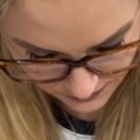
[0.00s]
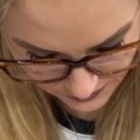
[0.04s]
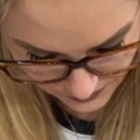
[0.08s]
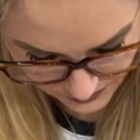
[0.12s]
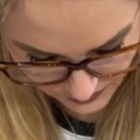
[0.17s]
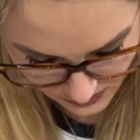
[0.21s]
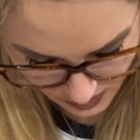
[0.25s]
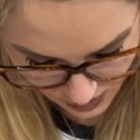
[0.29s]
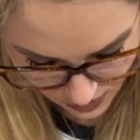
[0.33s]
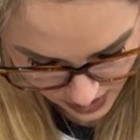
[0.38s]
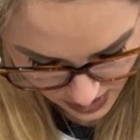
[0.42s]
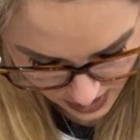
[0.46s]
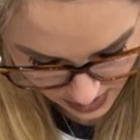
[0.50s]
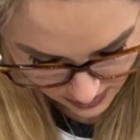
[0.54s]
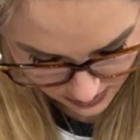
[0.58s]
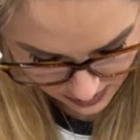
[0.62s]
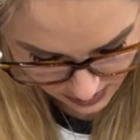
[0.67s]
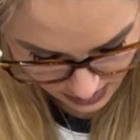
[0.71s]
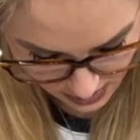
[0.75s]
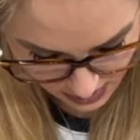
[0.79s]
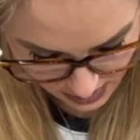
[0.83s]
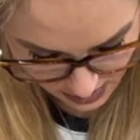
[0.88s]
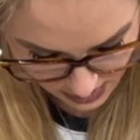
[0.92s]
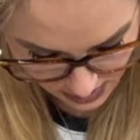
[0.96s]
Okay,
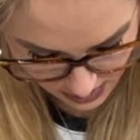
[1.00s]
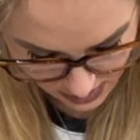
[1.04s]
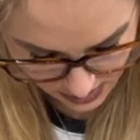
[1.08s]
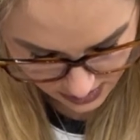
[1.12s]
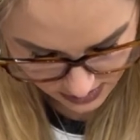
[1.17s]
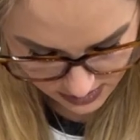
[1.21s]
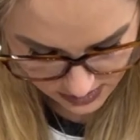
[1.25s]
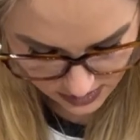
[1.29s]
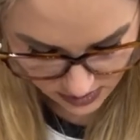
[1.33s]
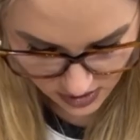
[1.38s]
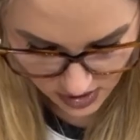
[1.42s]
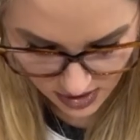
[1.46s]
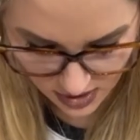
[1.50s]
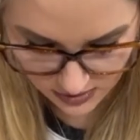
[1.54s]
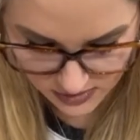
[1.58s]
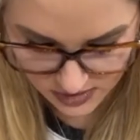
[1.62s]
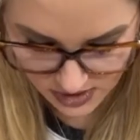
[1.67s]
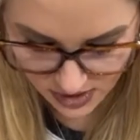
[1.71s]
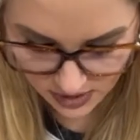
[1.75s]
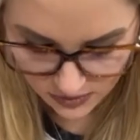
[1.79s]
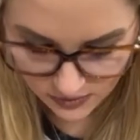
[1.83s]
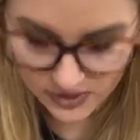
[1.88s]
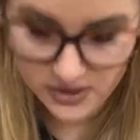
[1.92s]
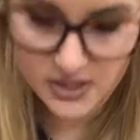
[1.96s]
so I'm
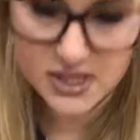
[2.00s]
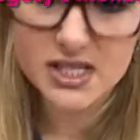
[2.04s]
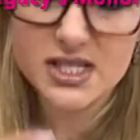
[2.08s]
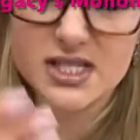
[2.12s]
done with this